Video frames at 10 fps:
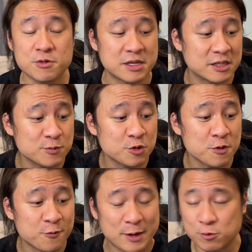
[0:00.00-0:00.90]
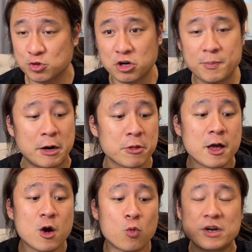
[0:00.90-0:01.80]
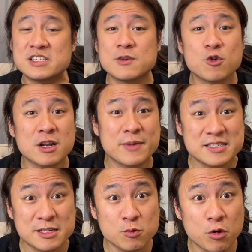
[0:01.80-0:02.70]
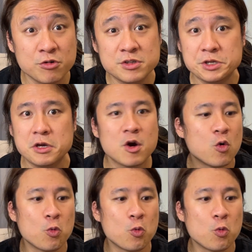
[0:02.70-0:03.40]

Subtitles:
In this video, in fact, we're going to talk about what is Evo Club Extended Warranty,